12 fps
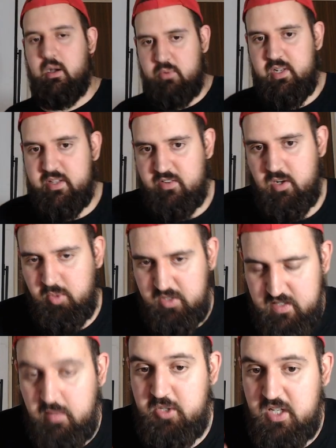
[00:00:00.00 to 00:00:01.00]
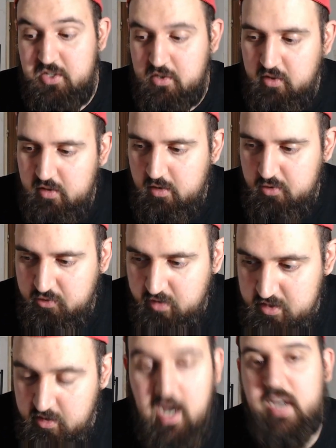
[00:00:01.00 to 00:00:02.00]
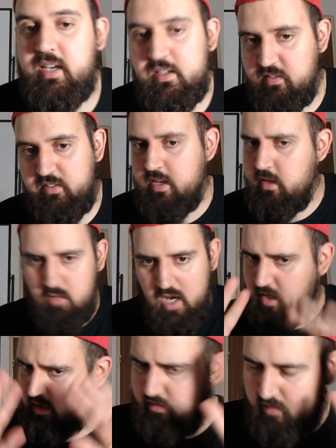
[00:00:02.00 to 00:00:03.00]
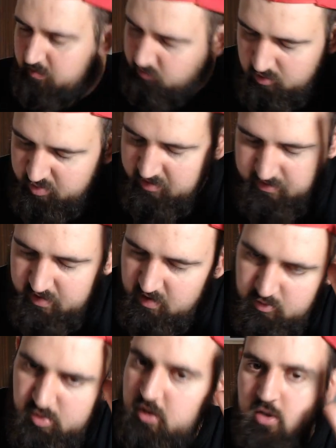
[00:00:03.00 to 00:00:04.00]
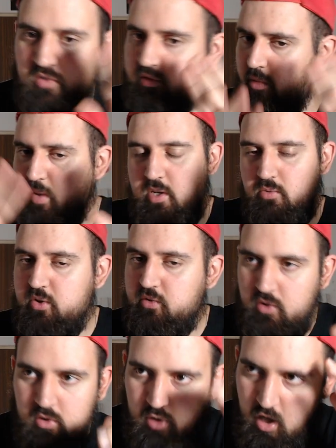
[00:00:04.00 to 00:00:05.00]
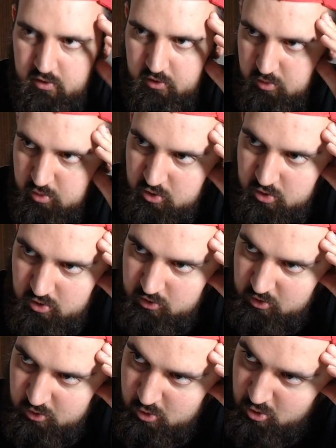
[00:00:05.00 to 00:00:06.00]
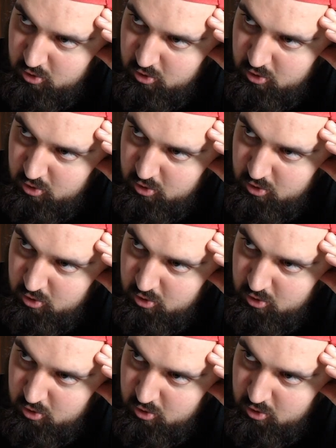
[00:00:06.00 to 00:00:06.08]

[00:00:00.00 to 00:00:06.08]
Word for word: will develop on this, but that's just an illustration. I can say I can say stupid things because for many reasons, either because uh,